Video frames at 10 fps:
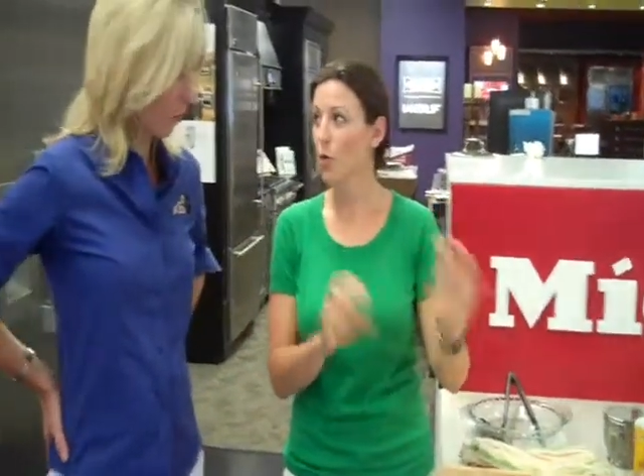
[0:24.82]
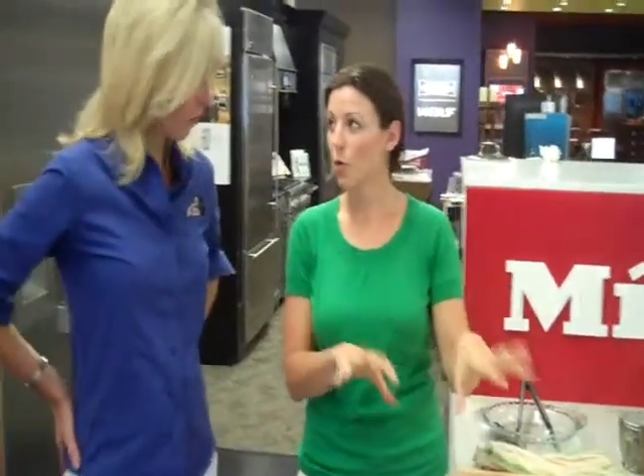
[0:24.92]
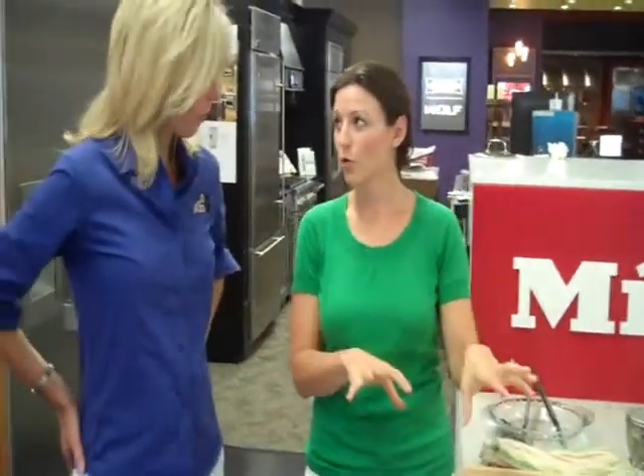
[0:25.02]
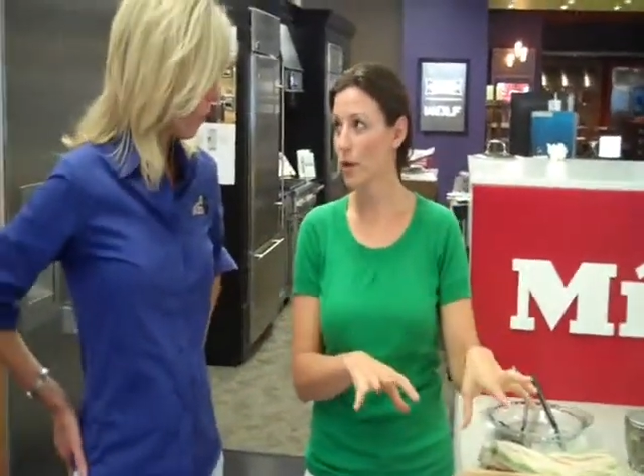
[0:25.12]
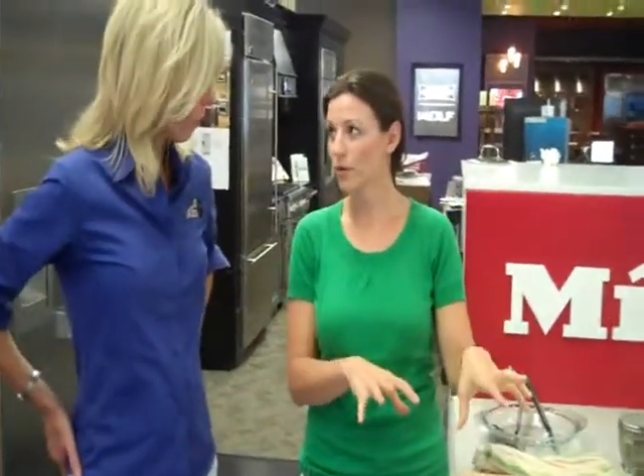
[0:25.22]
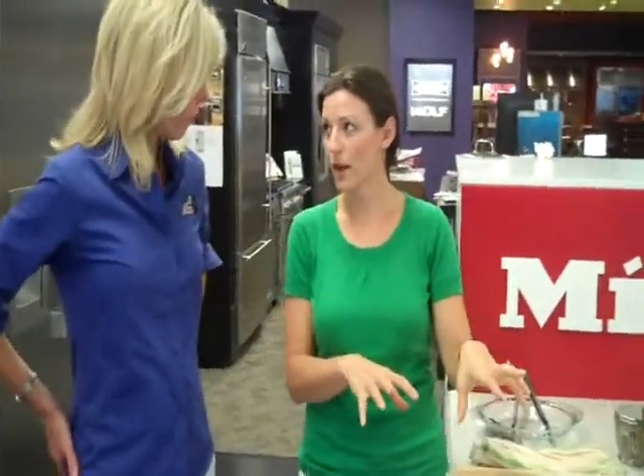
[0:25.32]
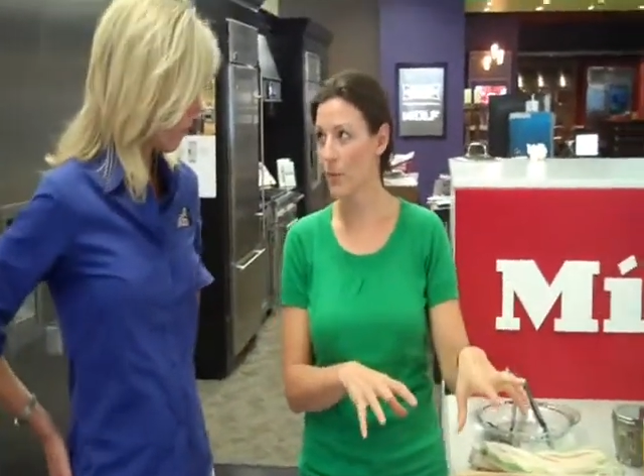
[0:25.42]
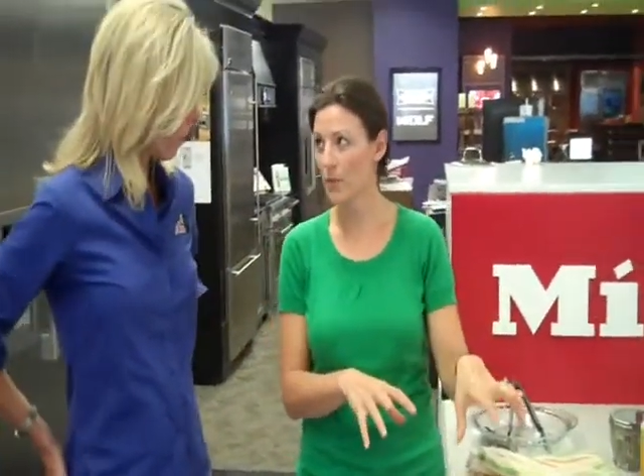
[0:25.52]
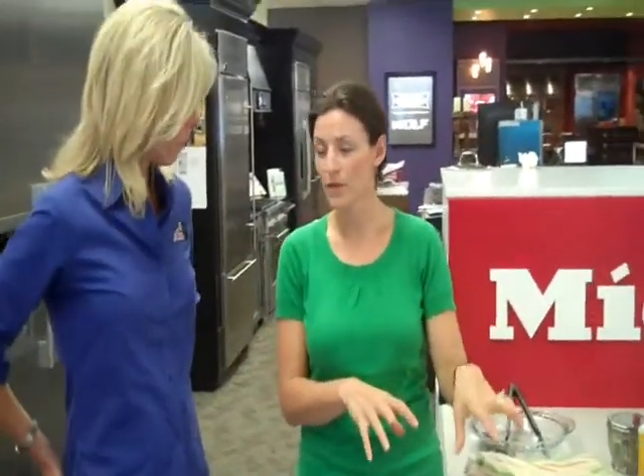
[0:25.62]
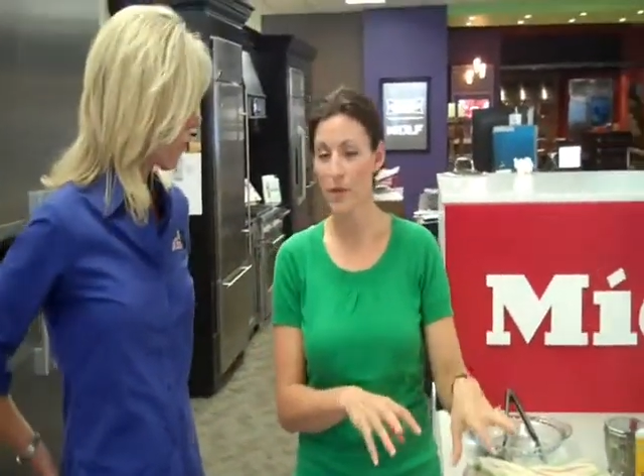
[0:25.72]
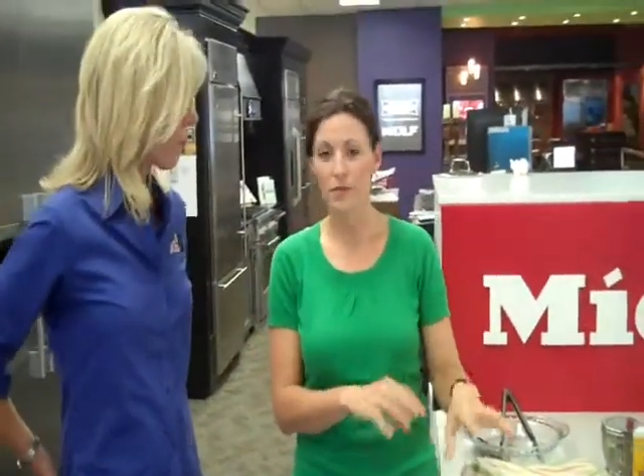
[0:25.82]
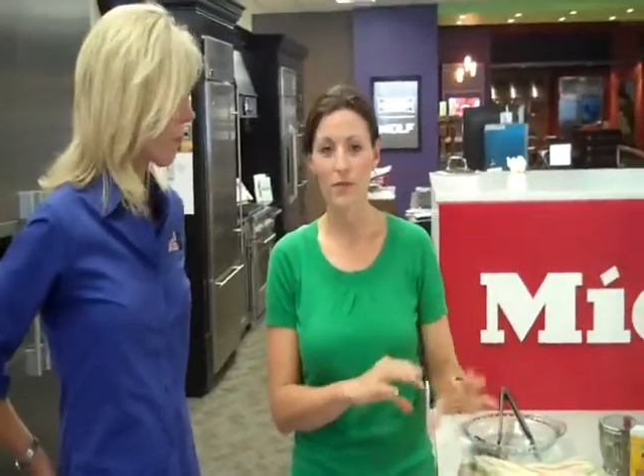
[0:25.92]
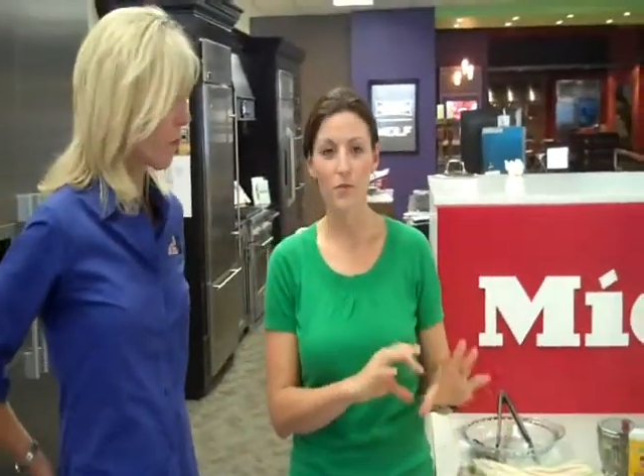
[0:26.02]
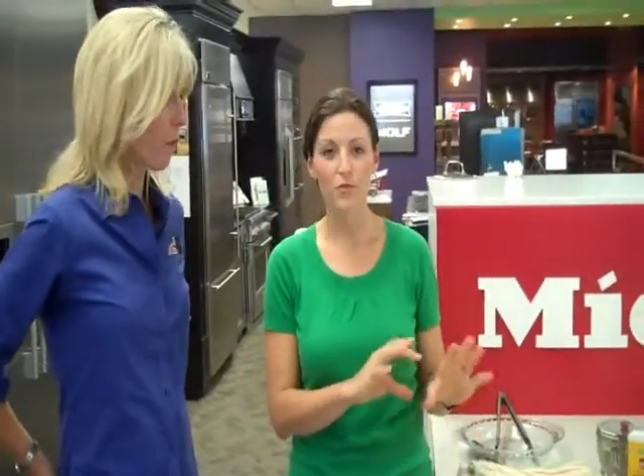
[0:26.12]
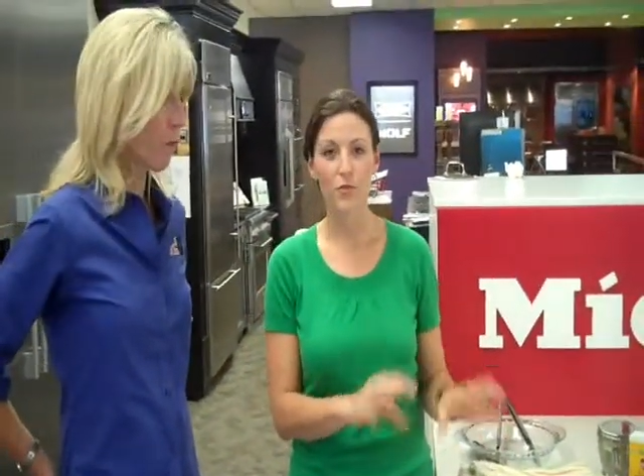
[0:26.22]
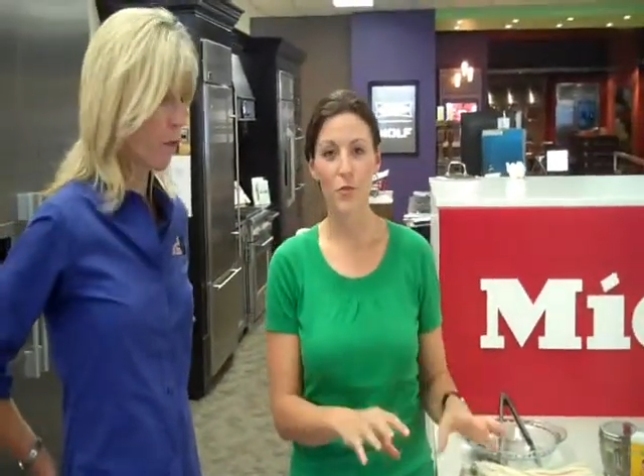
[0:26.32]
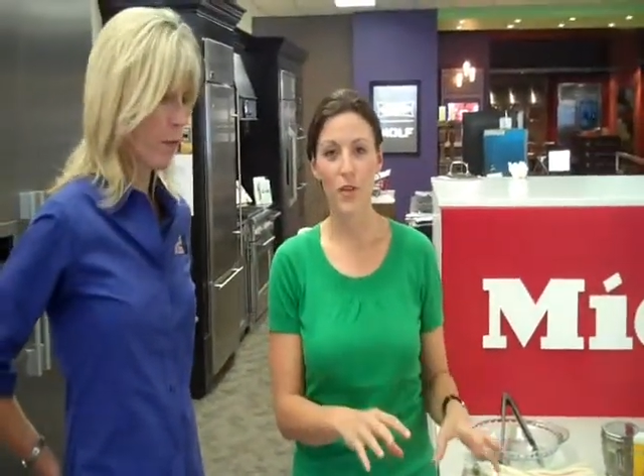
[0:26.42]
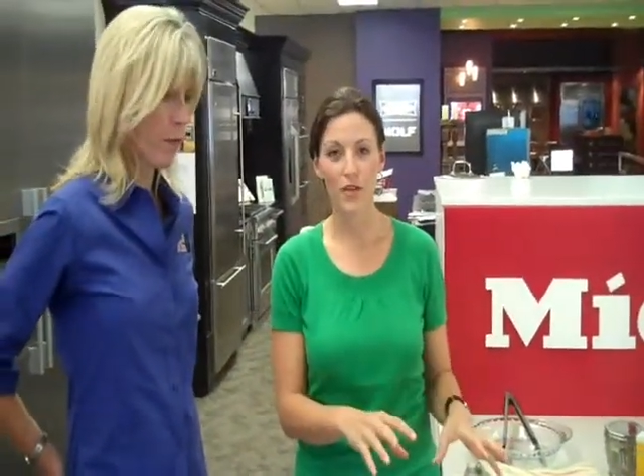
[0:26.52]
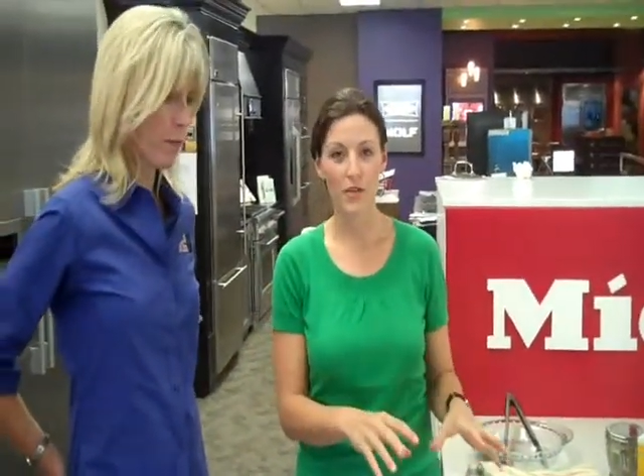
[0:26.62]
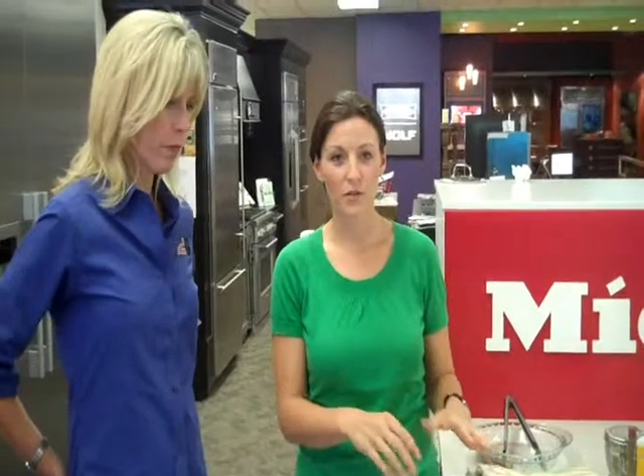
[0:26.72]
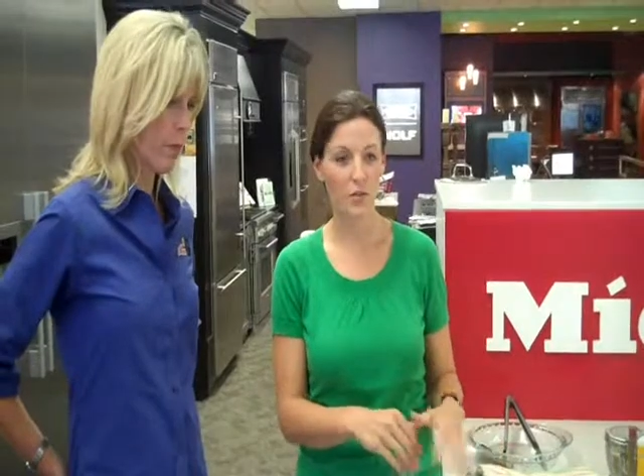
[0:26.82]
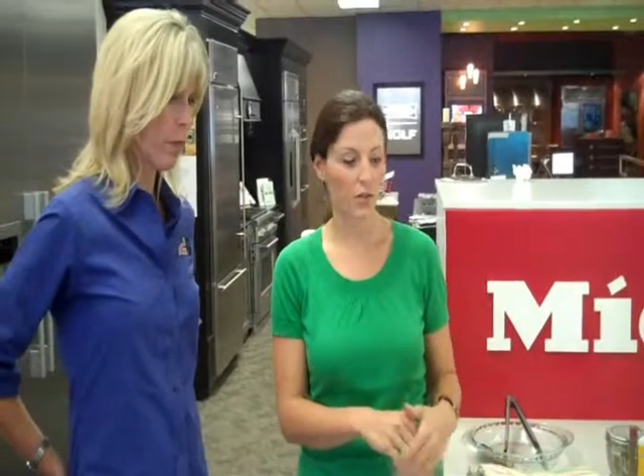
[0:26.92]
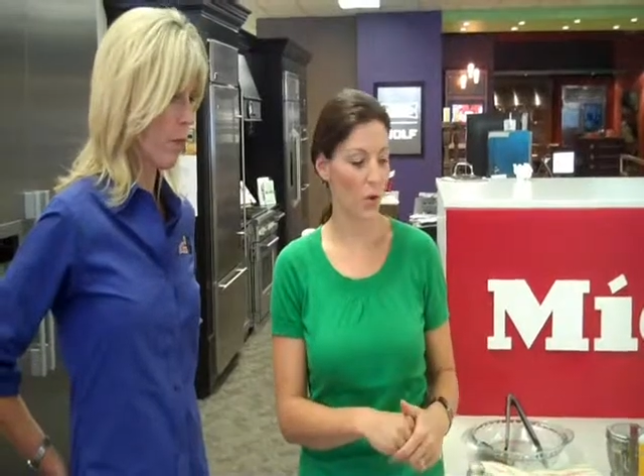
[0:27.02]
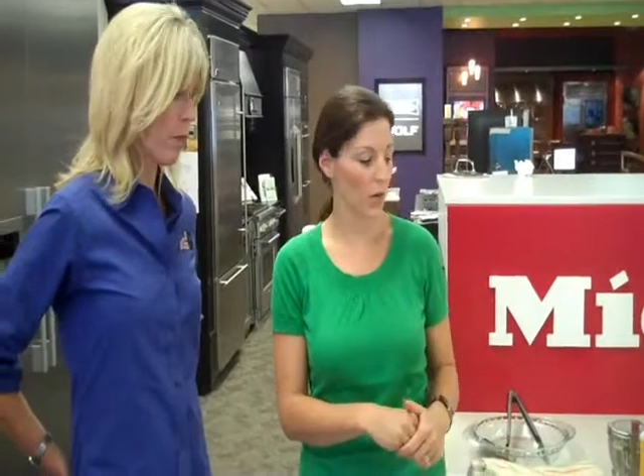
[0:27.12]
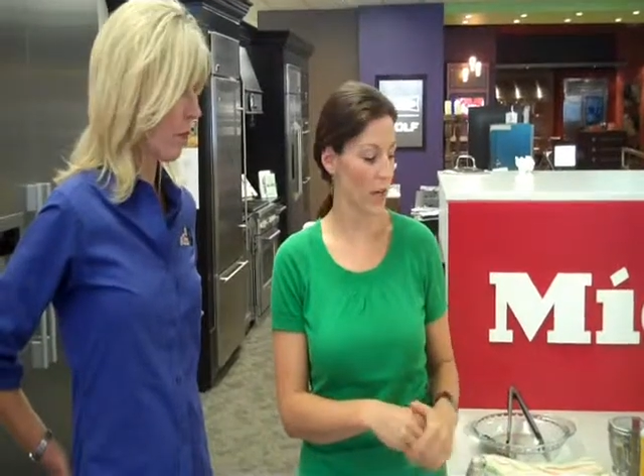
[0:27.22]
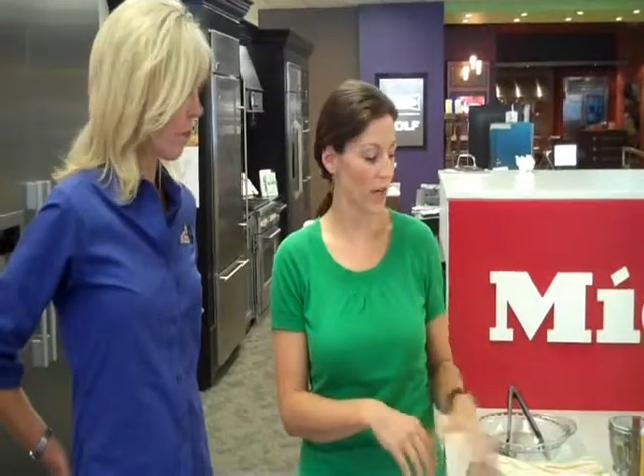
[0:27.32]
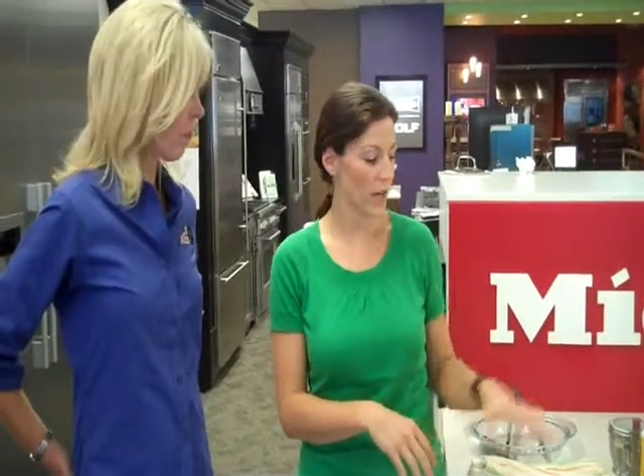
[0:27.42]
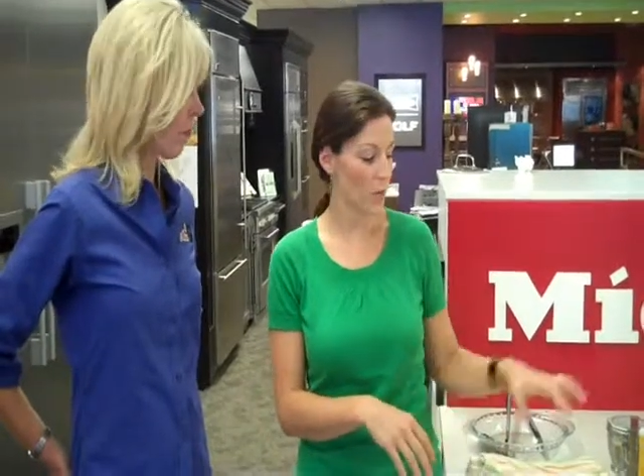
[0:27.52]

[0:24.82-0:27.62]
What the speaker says: whole grain wrap. Super easy, really quick.